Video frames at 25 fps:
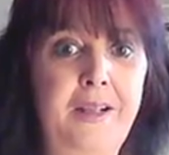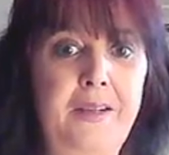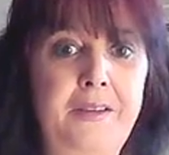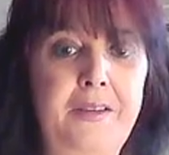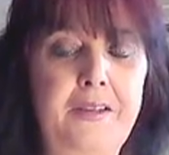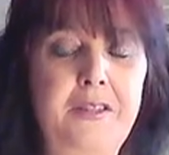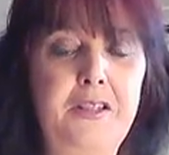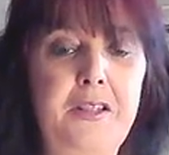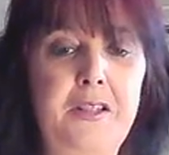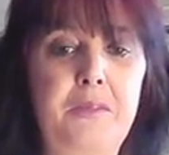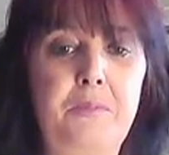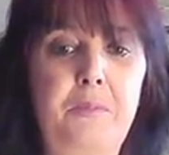
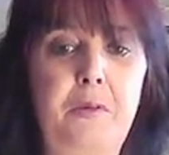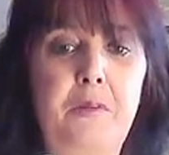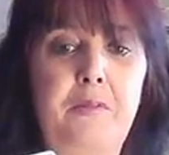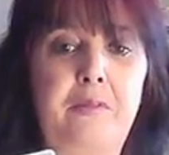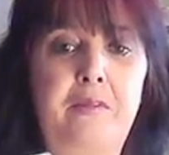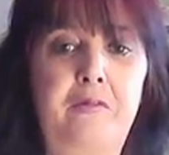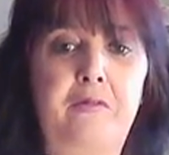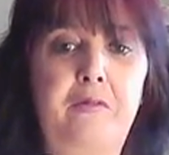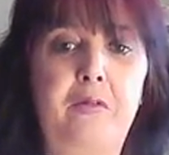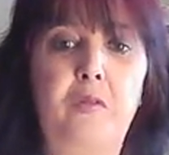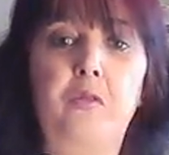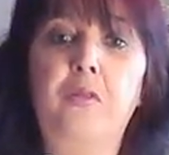This is
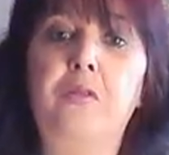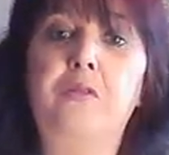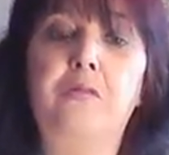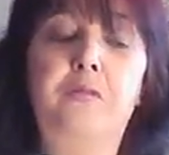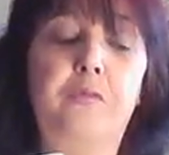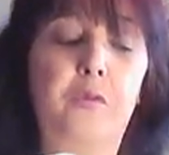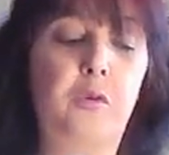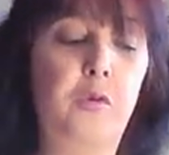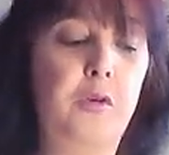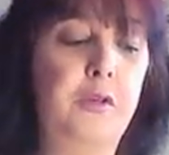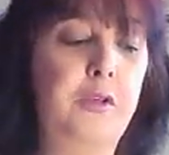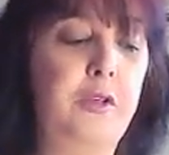moving forward
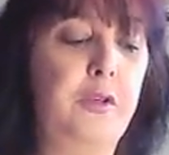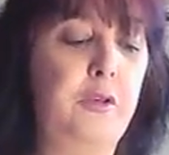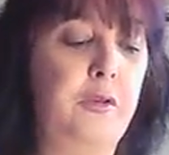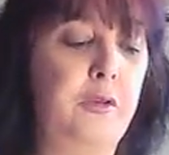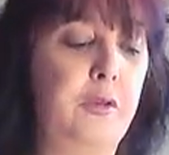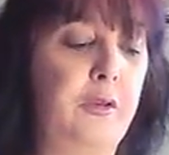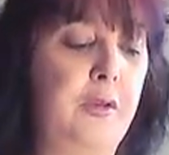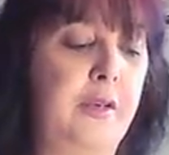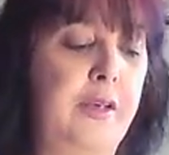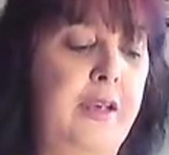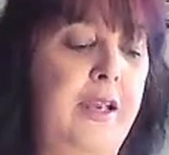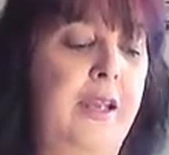for
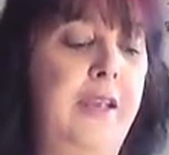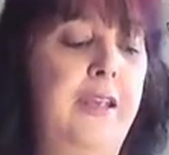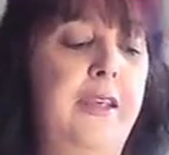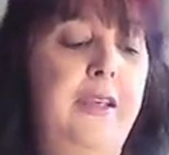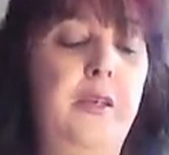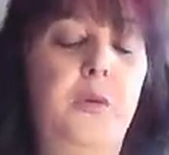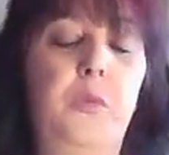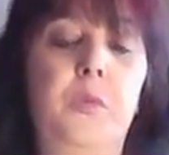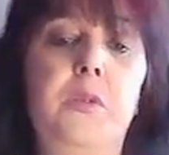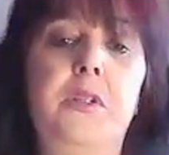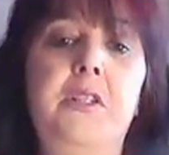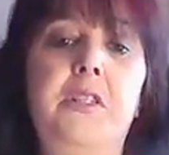you, okay?
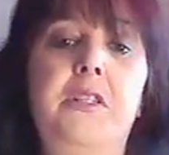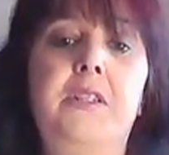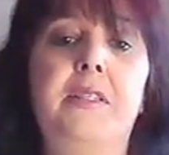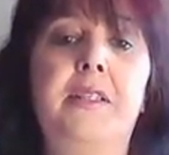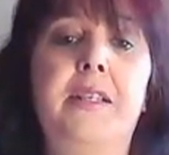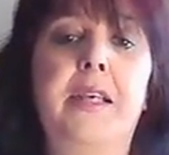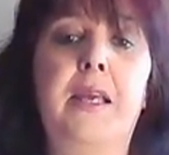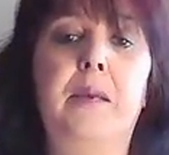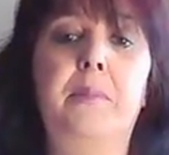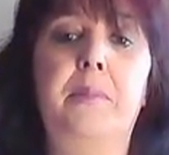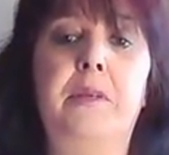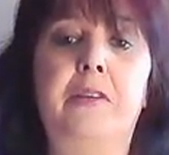Your wishes are
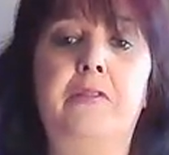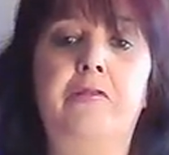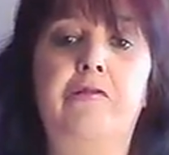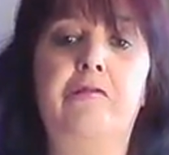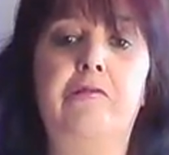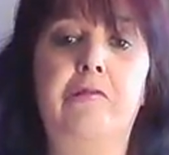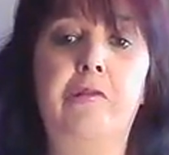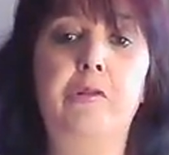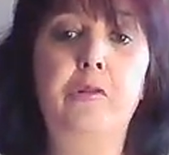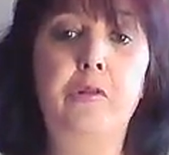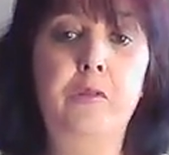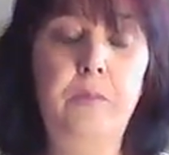coming
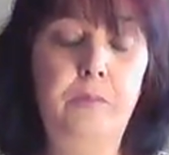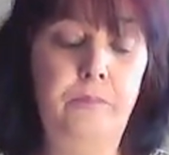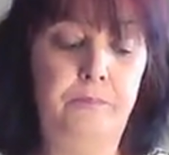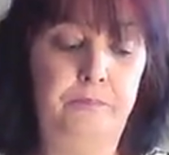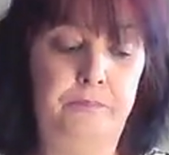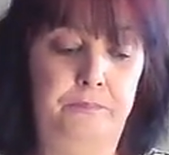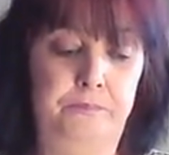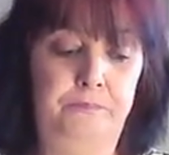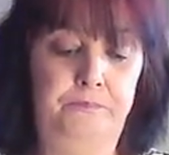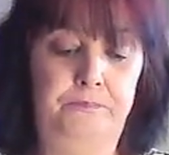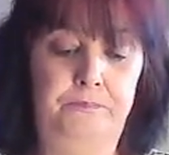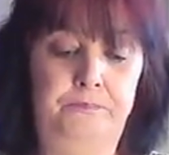true.
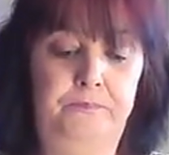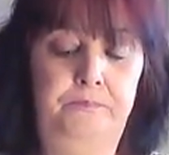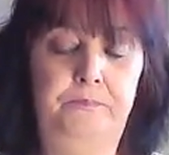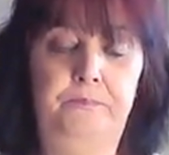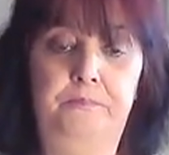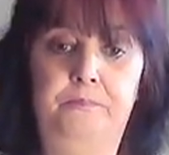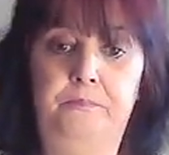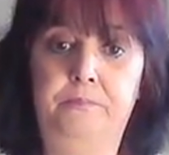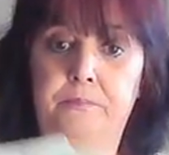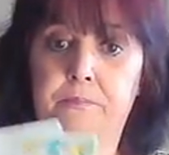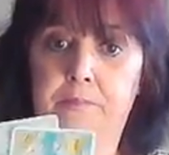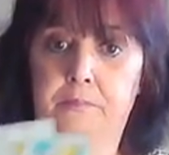
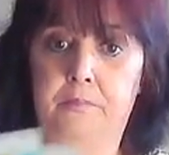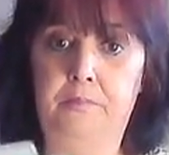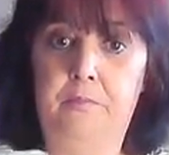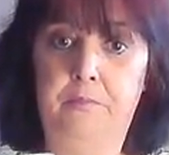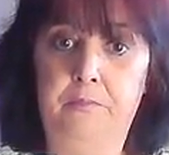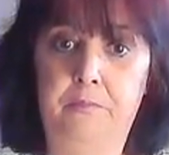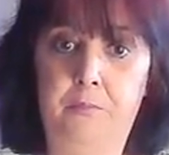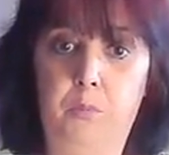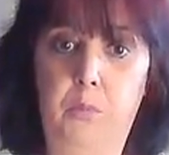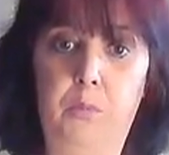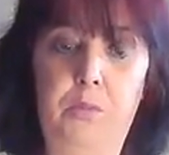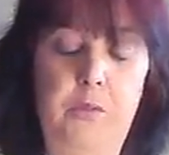
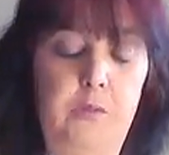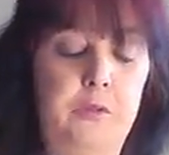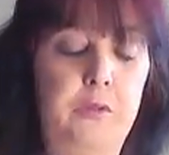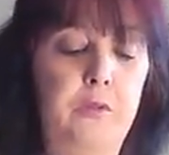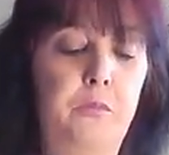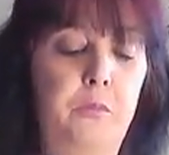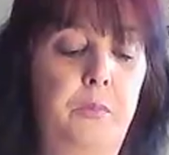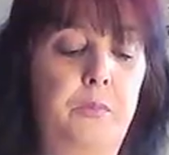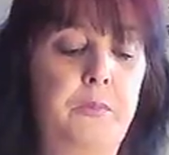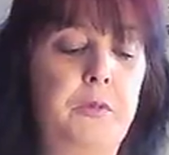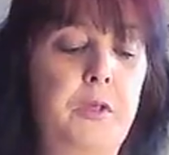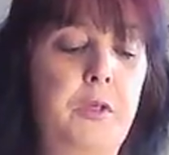Wheels
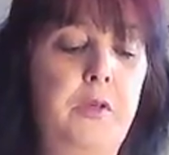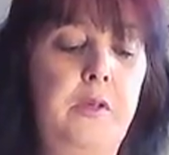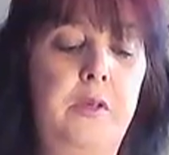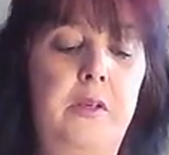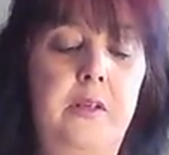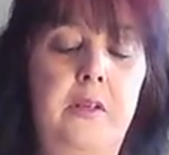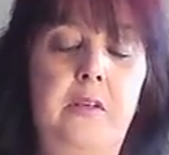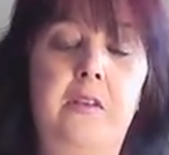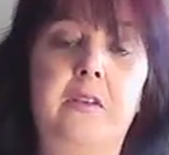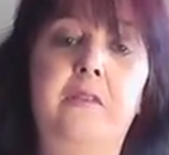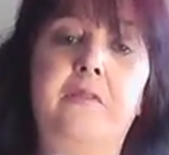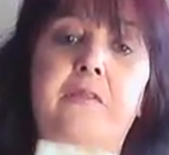
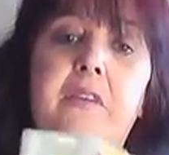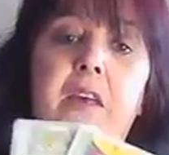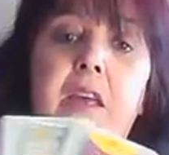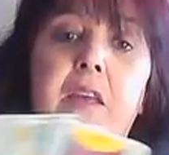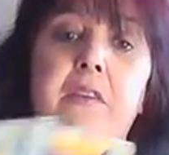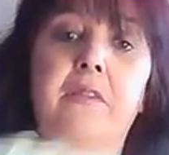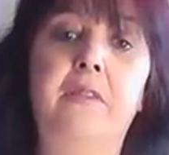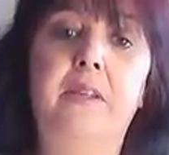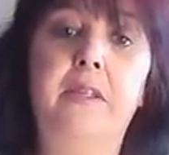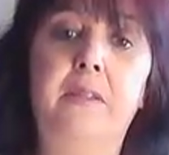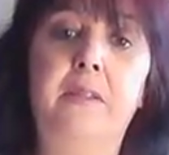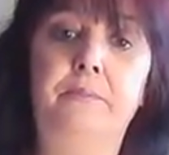turning in your
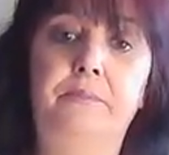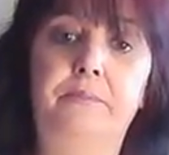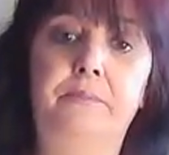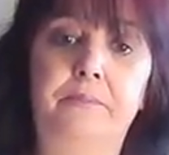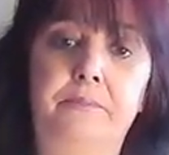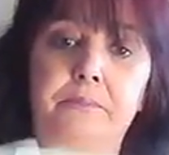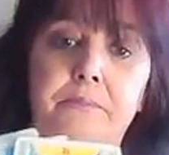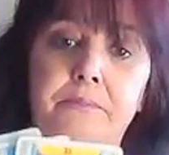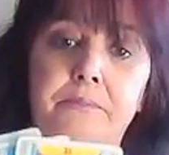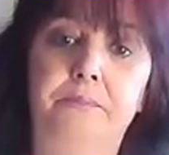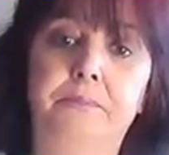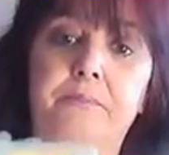favor.
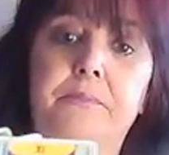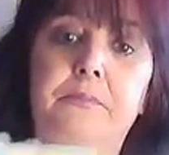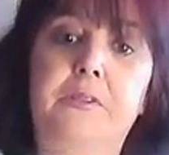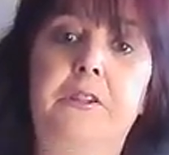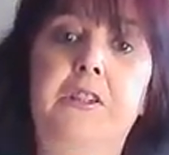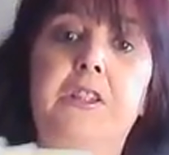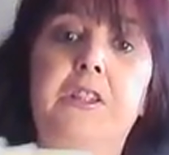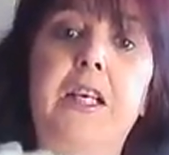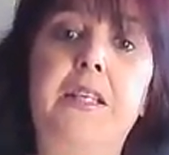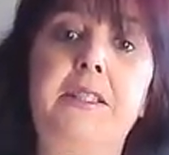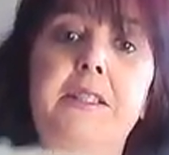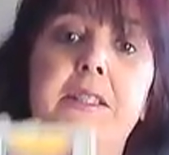
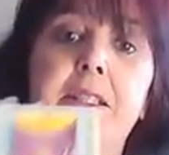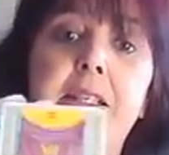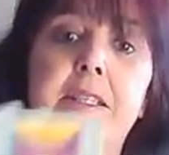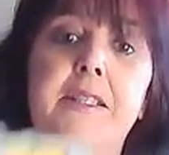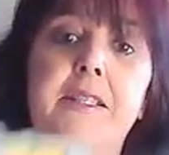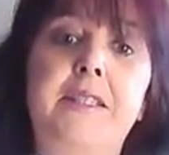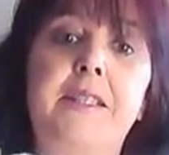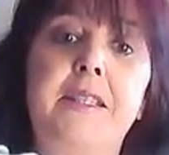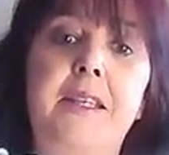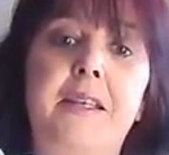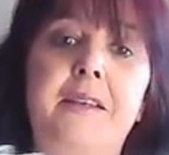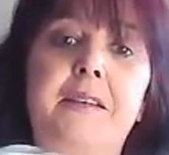
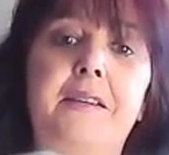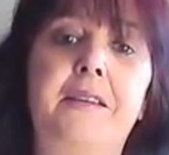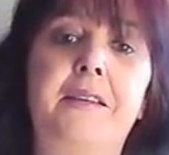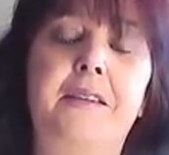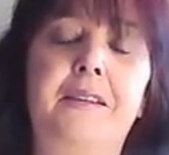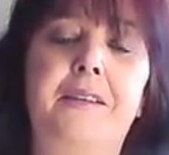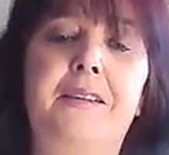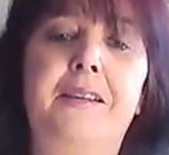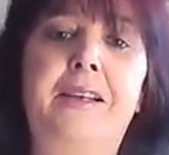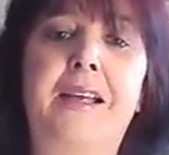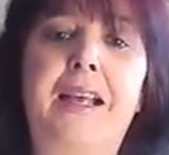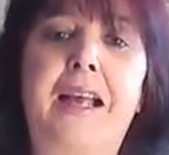Justice.
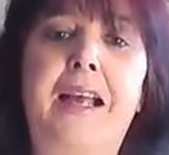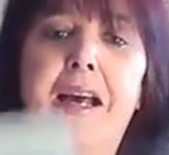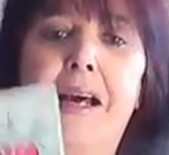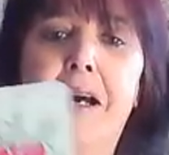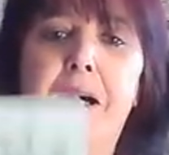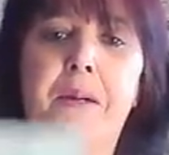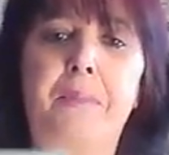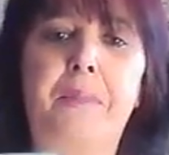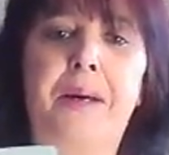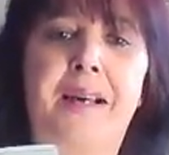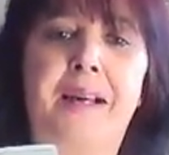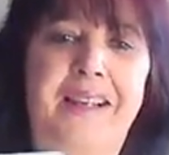
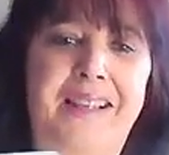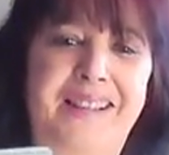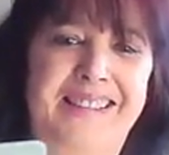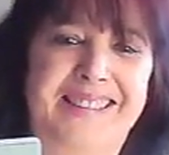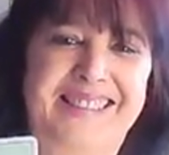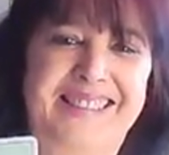Karma.